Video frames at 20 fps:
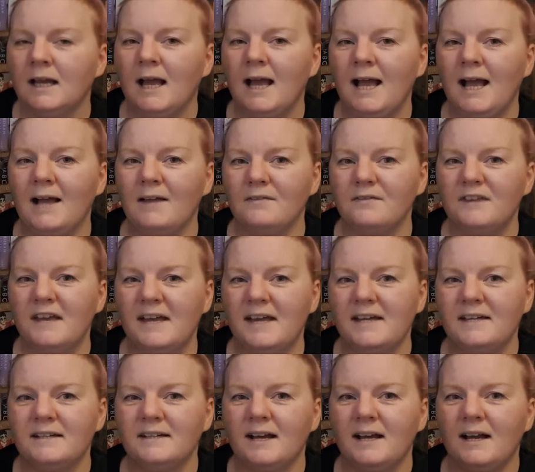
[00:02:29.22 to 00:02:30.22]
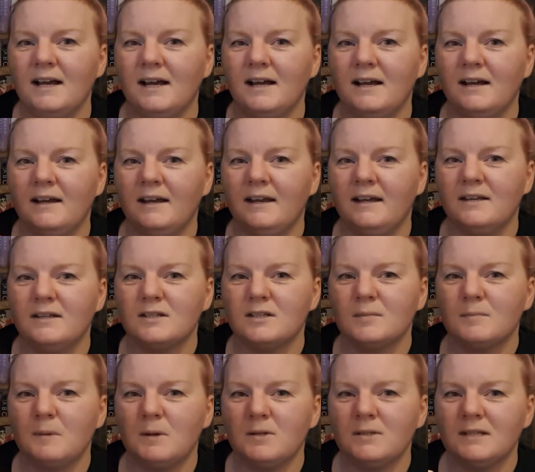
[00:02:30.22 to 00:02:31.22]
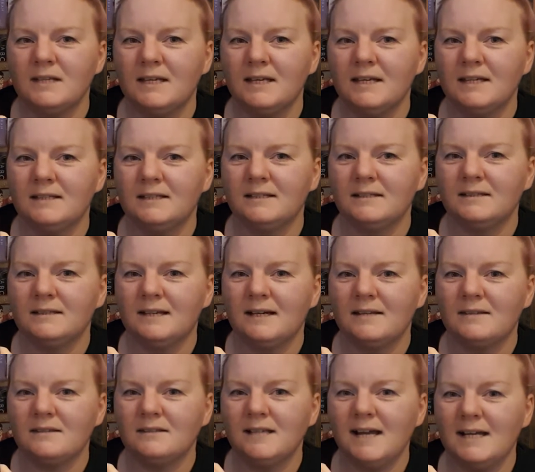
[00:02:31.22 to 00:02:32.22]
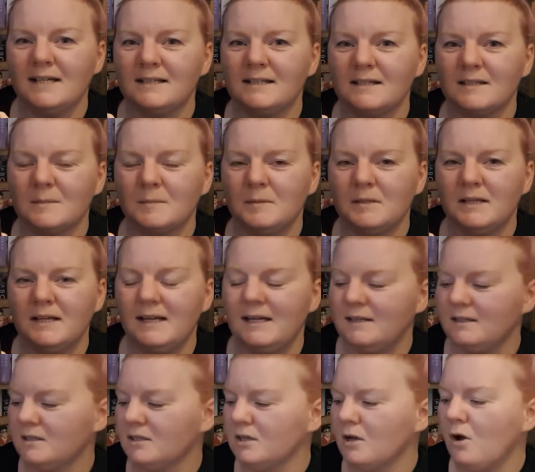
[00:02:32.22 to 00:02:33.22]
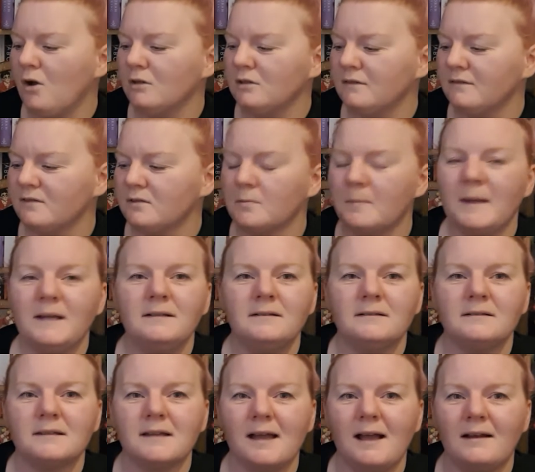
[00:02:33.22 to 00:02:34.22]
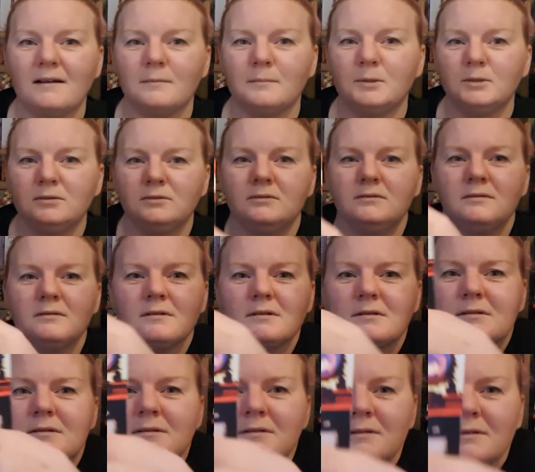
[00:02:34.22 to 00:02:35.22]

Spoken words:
And then I spotted that the license plate sort of spells cannibals.